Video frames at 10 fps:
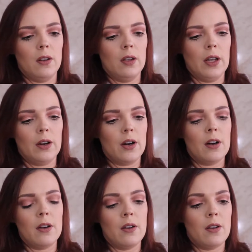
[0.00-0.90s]

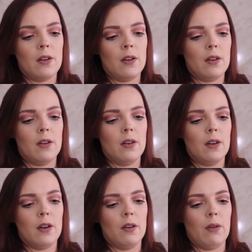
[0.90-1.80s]
glitter.
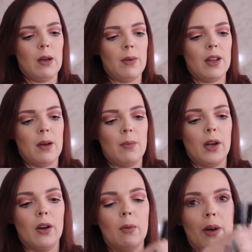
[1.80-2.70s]
I don't know why I made that
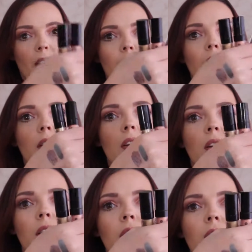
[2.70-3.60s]
bigger, but
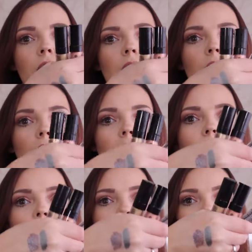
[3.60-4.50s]
you can
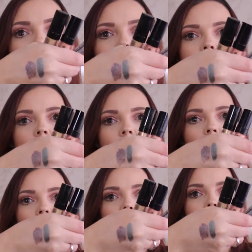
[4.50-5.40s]
kind of like
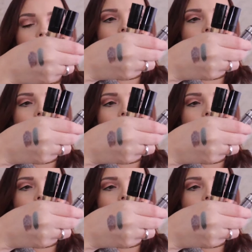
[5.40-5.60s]
see that